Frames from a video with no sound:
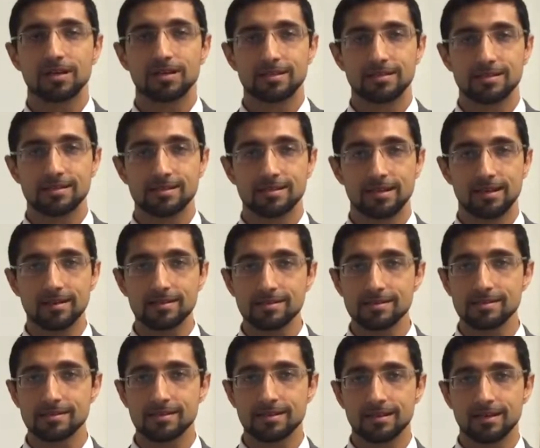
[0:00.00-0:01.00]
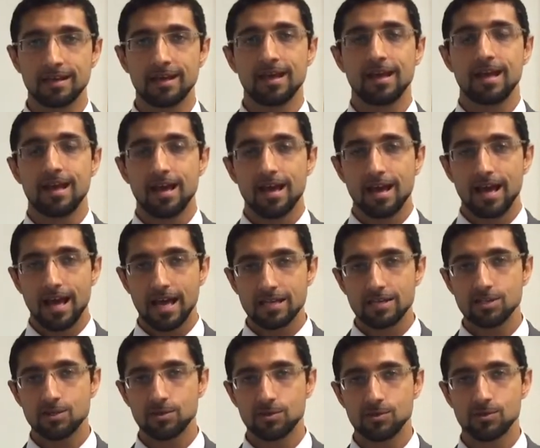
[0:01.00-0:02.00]
we're going to discuss
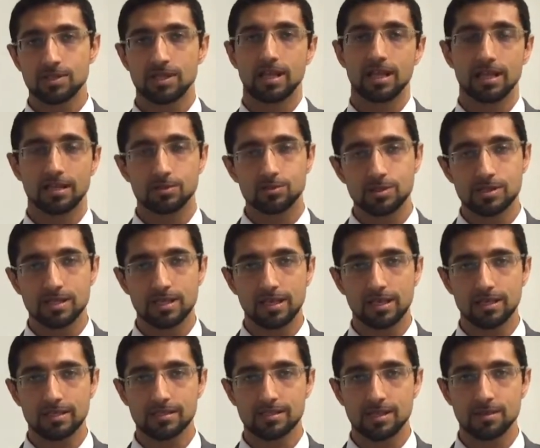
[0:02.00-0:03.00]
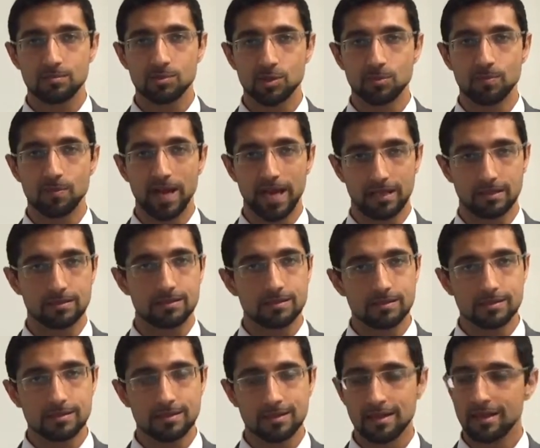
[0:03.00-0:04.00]
end-use electricity consumption
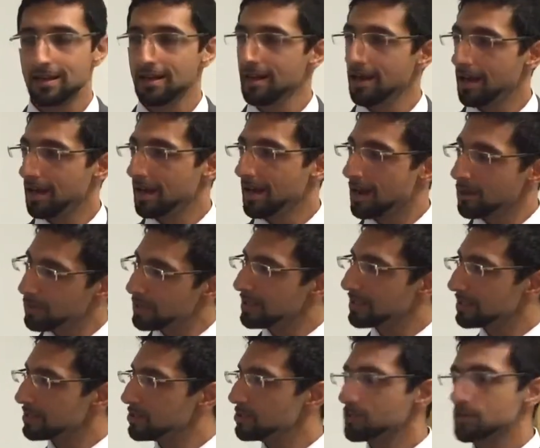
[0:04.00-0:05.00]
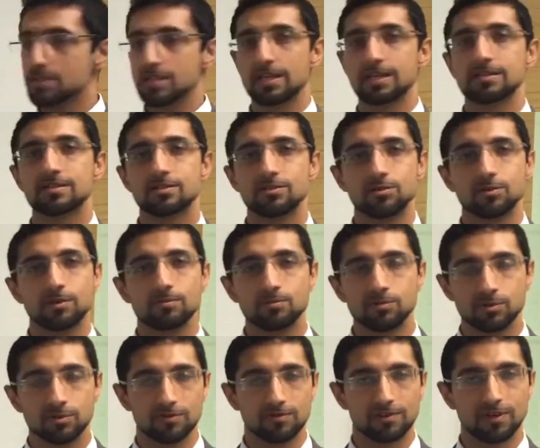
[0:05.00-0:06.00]
patterns and how we can use that
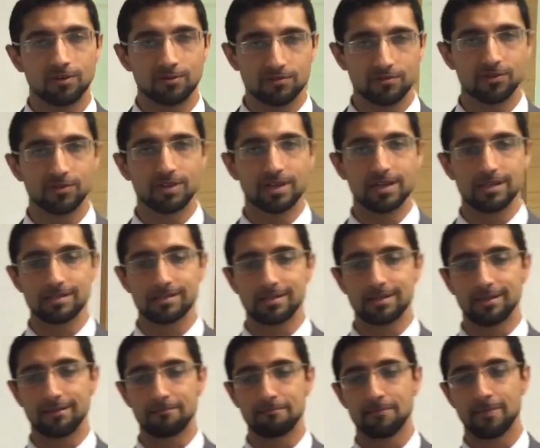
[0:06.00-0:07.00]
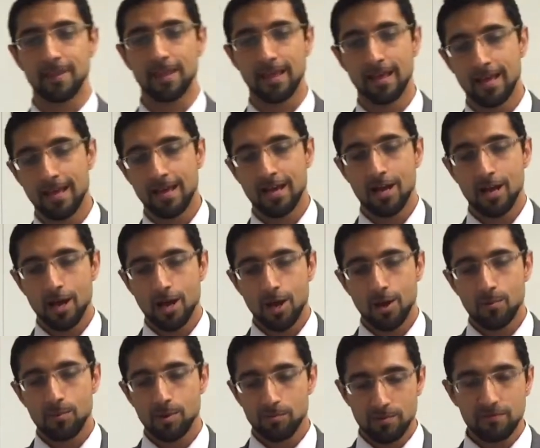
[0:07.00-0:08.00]
to improve load forecasting.
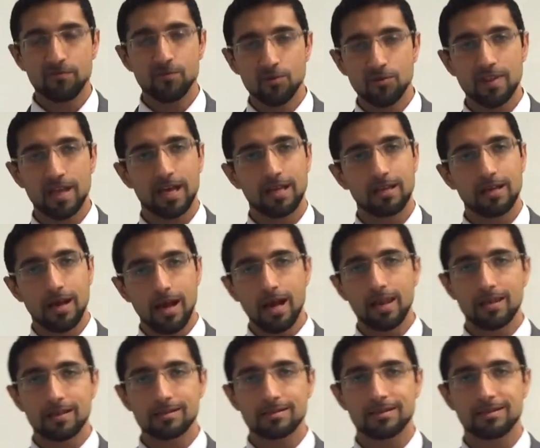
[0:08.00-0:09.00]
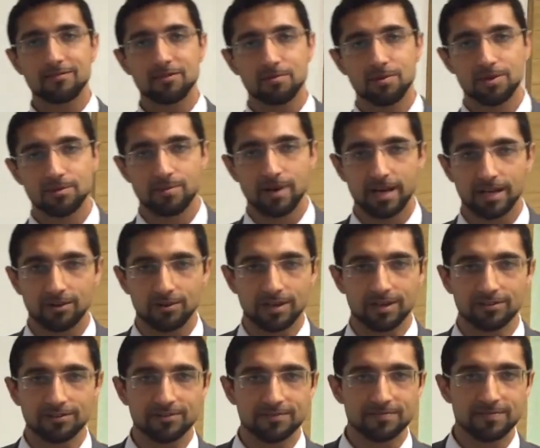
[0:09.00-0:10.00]
But before that, I'd like to give you a bit of
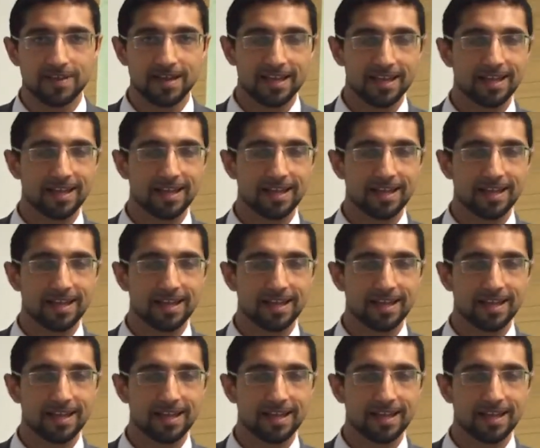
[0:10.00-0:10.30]
background.